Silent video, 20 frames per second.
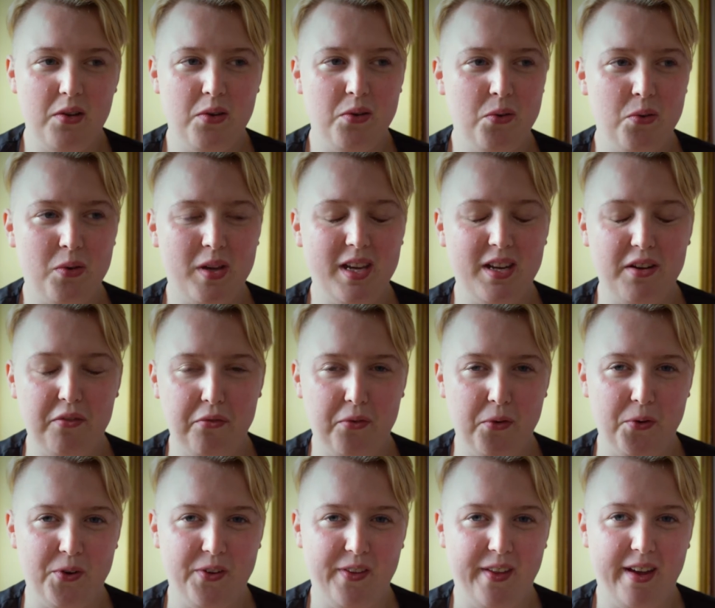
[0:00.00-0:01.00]
Who can
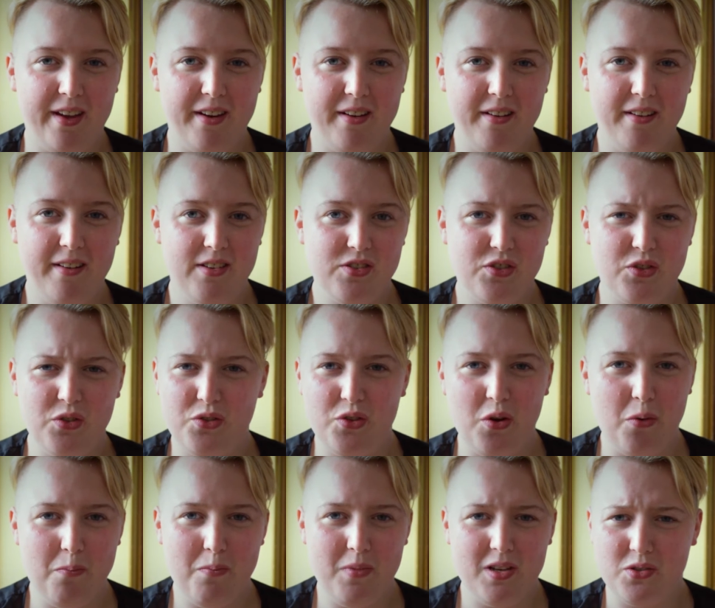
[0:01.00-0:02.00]
afford that? So
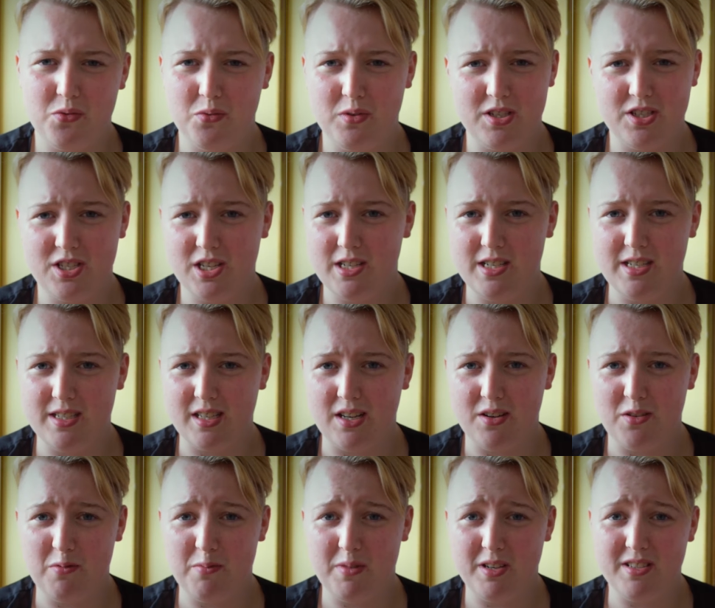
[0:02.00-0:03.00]
don't mess with the Chinese
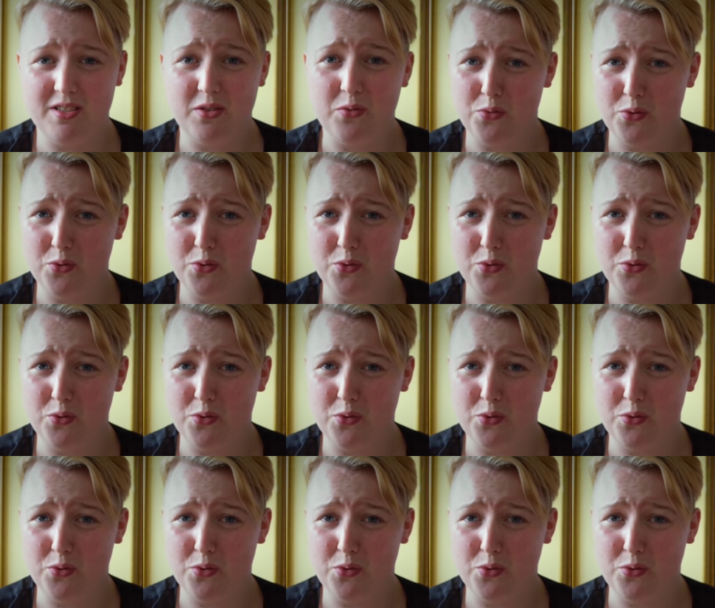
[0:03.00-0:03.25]
government.